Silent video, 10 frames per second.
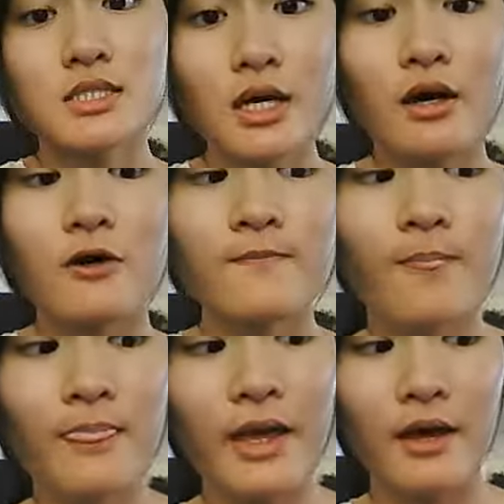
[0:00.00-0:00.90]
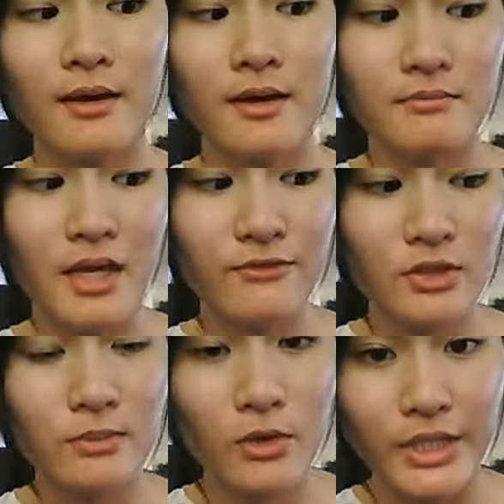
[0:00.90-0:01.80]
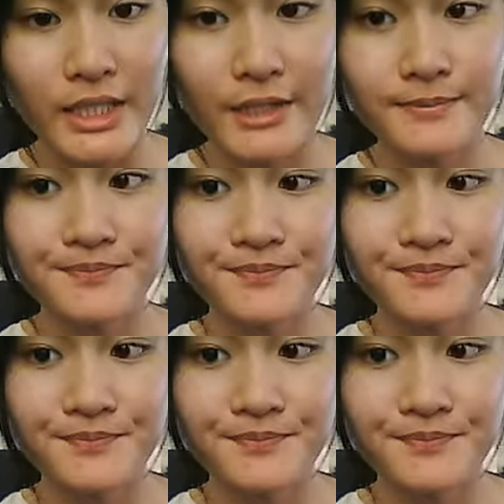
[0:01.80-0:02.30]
So every morning,